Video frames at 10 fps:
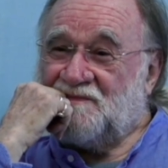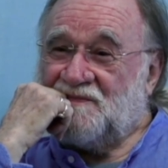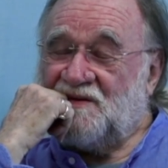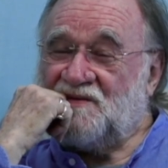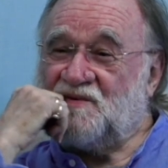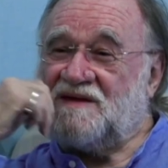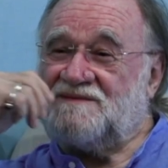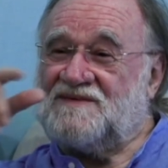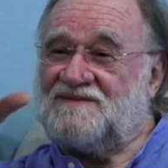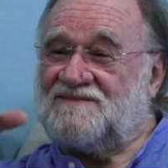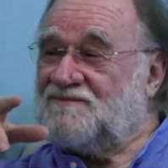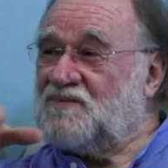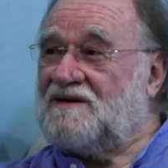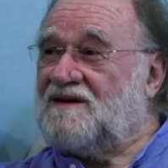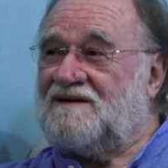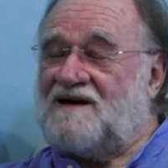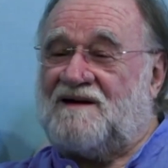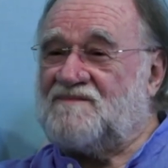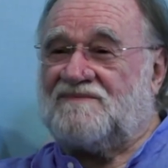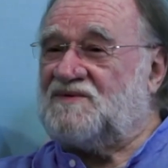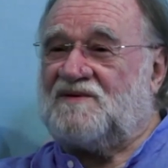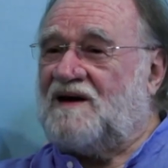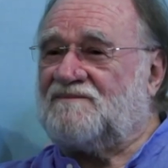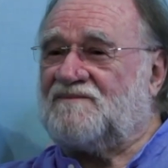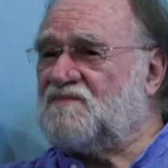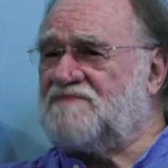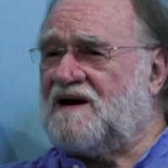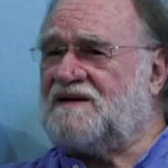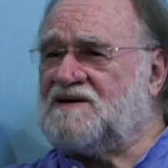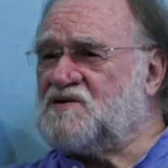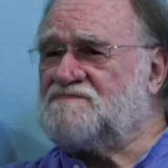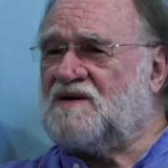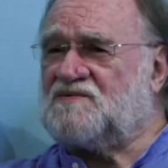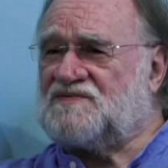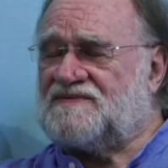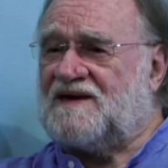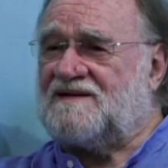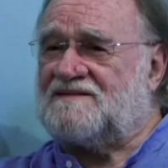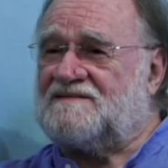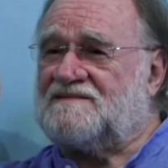Oh, you want to, well, I'm combining you both now.